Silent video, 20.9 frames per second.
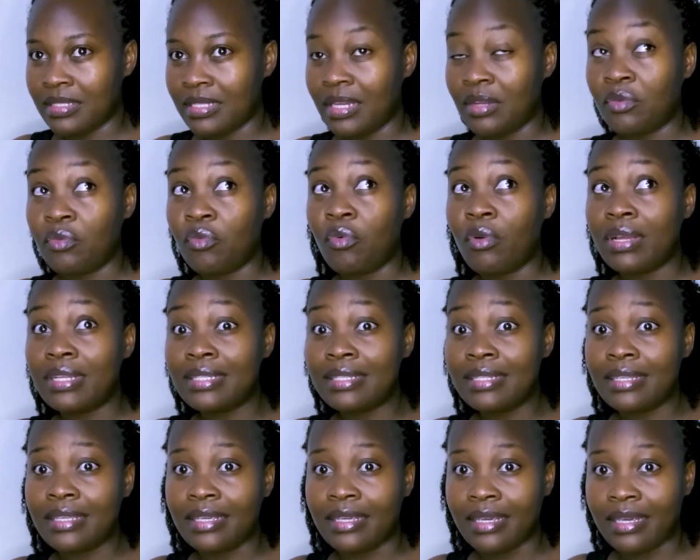And
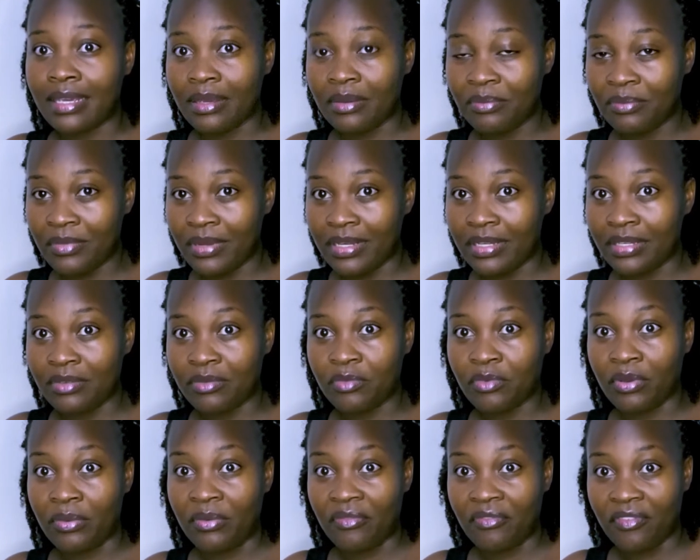once he came and
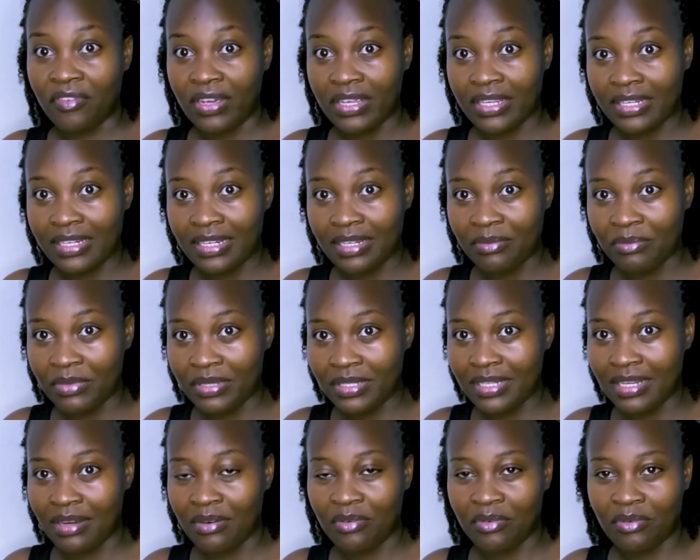we finally
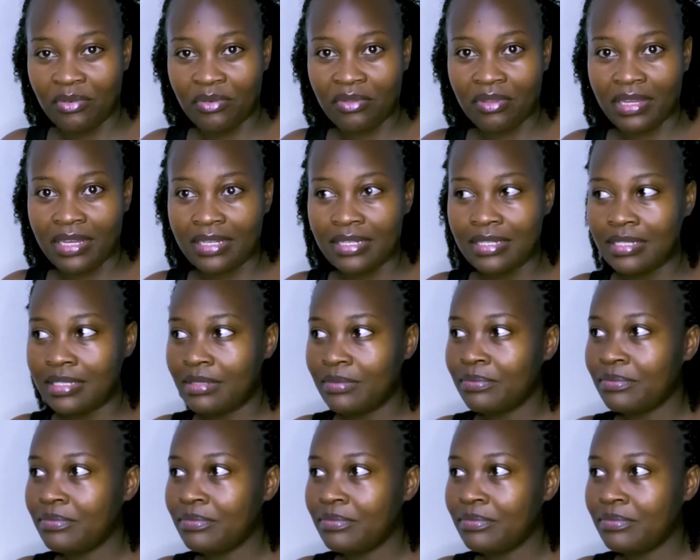met and all that,